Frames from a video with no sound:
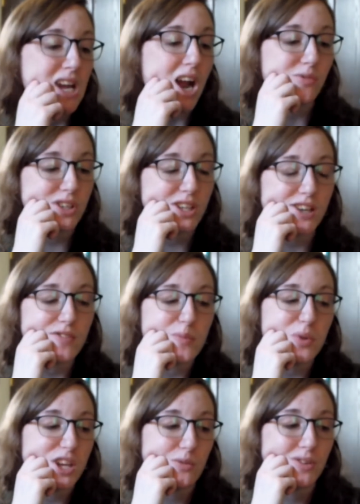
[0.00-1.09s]
I really haven't
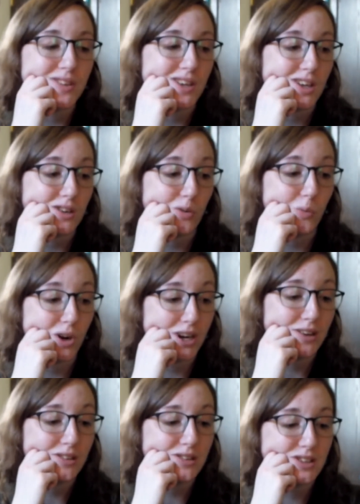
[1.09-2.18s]
played with it in a
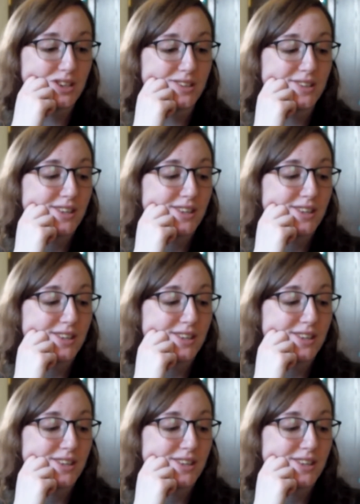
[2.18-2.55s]
while.